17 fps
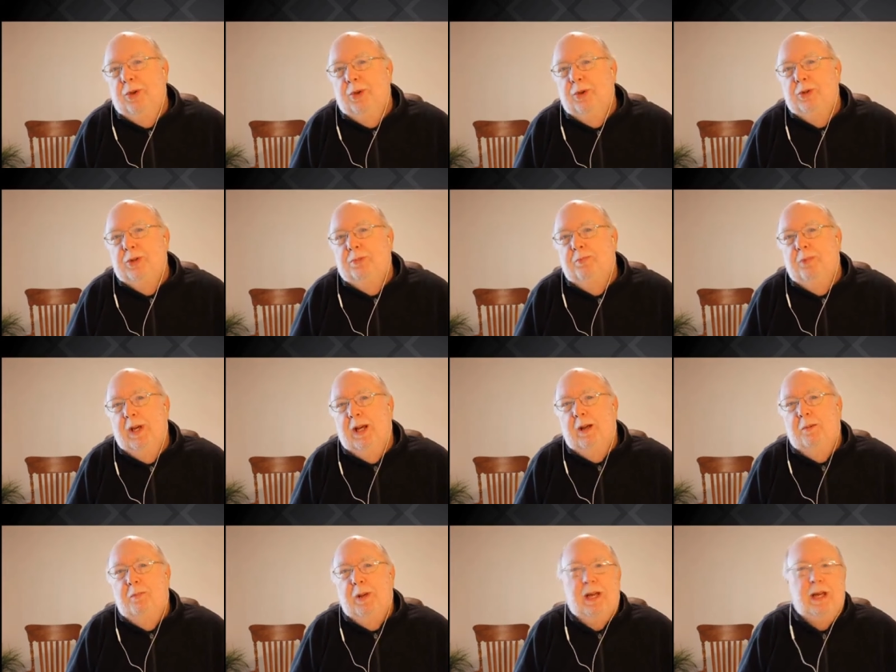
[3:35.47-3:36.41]
who's been
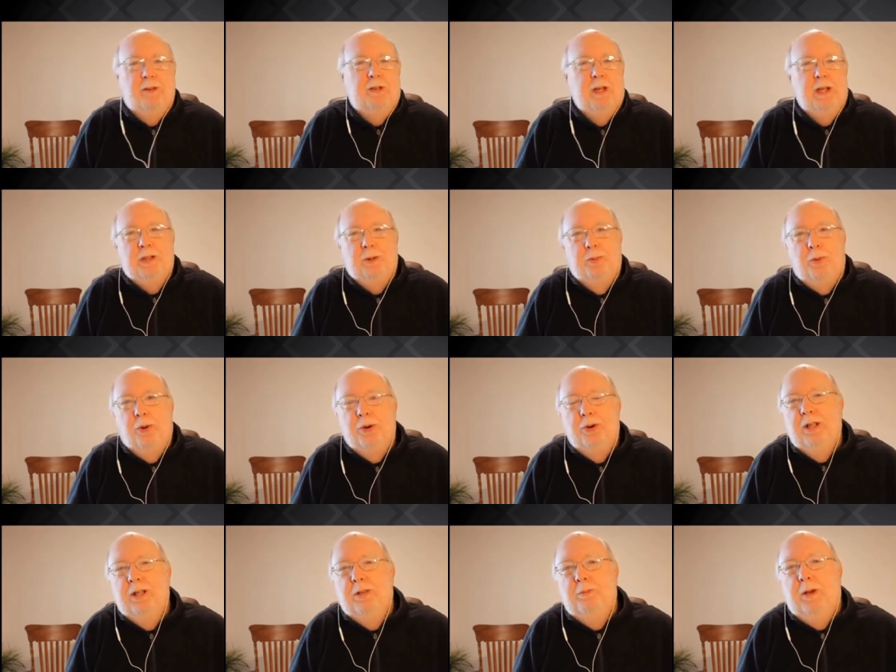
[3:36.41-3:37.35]
a P F D
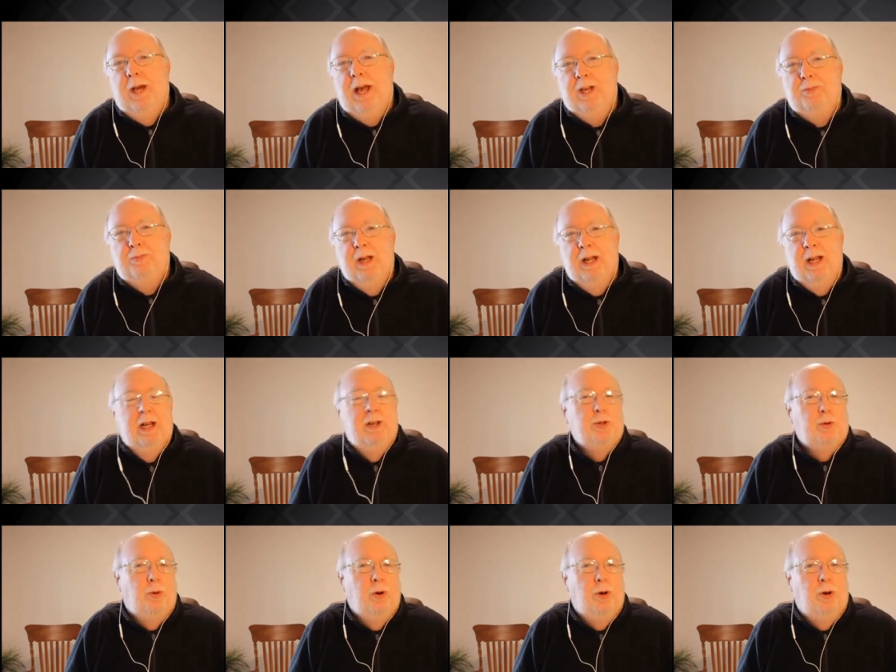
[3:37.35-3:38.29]
supporter in the past, but in
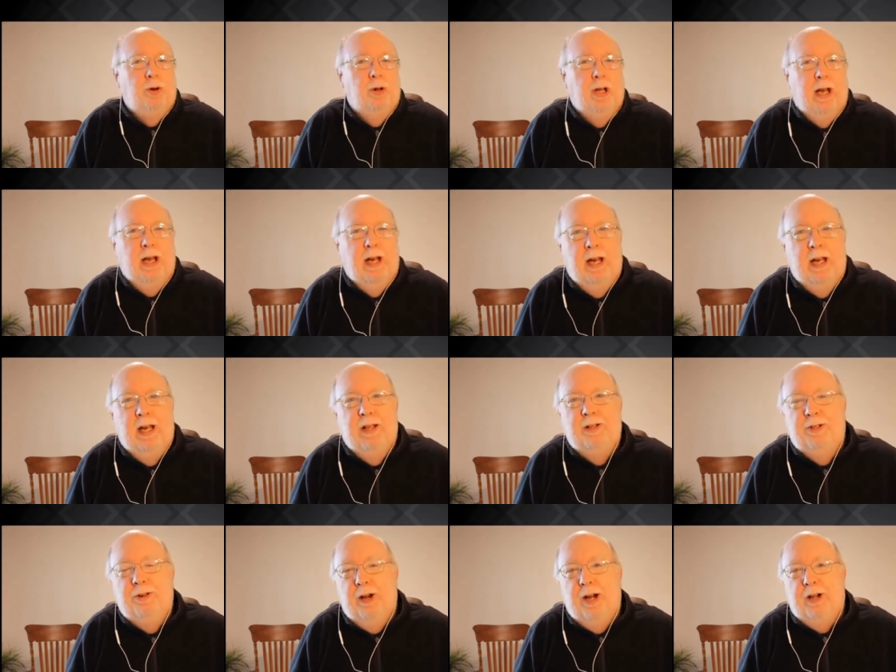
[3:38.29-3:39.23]
his role as
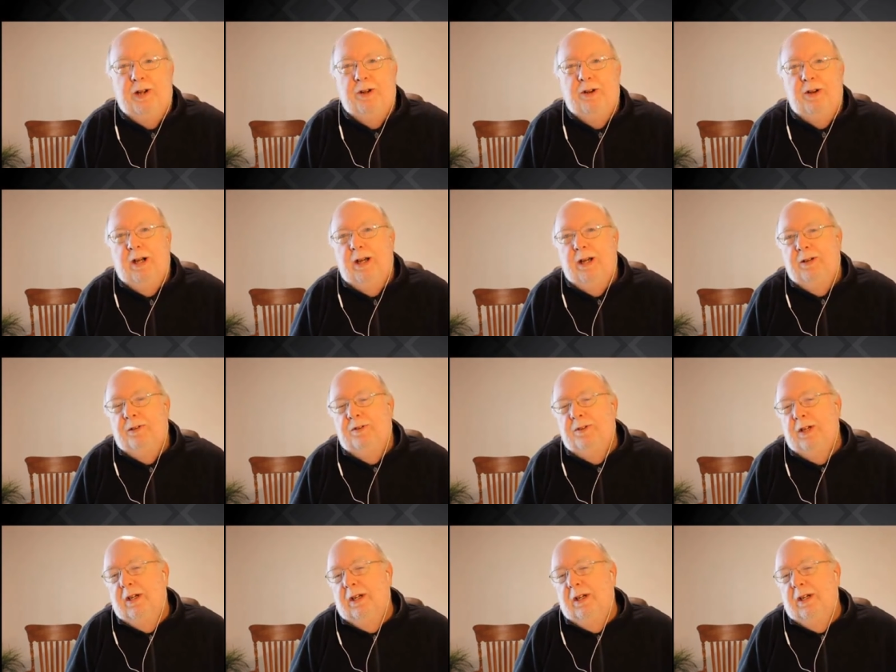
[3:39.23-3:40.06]
director of